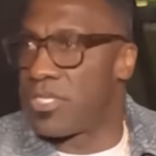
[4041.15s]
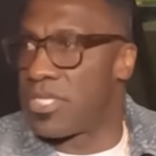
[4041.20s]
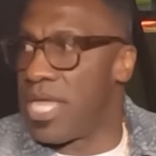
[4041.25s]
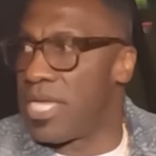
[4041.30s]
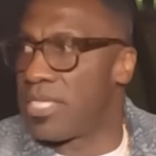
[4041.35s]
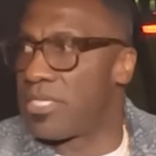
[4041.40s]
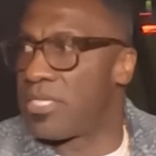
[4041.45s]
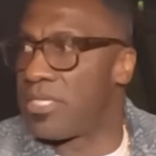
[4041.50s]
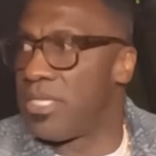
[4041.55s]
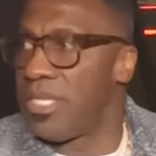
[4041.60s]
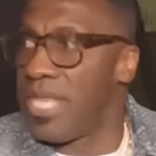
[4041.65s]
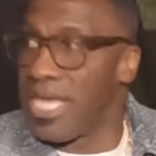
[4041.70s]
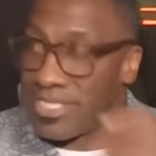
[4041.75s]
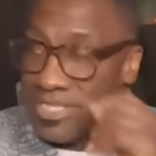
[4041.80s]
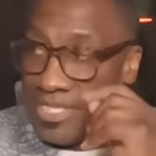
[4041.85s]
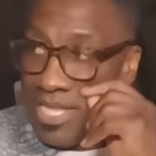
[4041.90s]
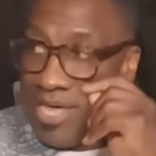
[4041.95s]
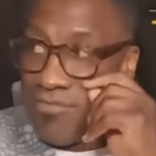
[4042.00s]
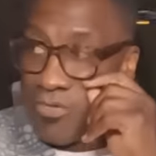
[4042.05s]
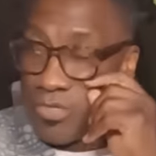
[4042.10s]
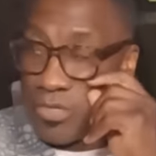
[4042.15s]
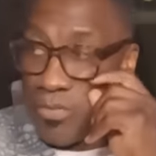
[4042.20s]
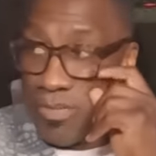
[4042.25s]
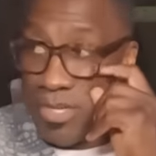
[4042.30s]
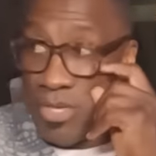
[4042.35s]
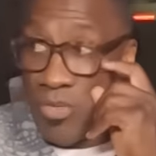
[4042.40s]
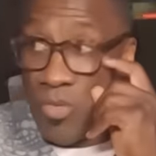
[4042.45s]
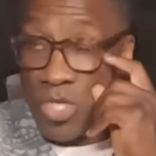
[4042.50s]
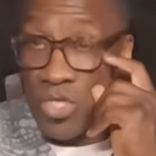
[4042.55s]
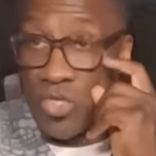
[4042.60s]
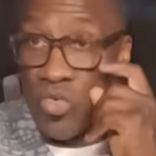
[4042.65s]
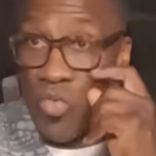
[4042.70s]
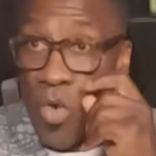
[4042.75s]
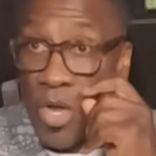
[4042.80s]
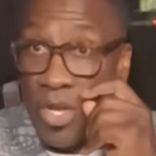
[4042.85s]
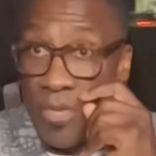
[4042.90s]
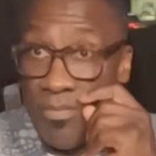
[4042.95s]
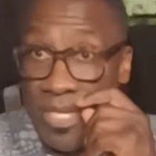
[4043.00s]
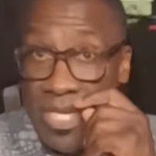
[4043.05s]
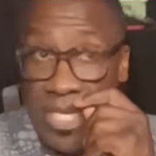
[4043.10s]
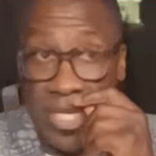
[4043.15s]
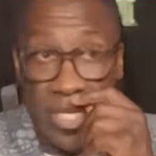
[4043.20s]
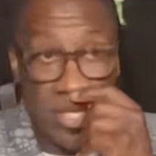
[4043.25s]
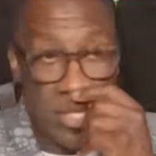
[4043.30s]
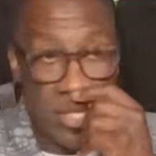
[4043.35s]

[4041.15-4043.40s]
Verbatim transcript: take to the next level to be what you want to be?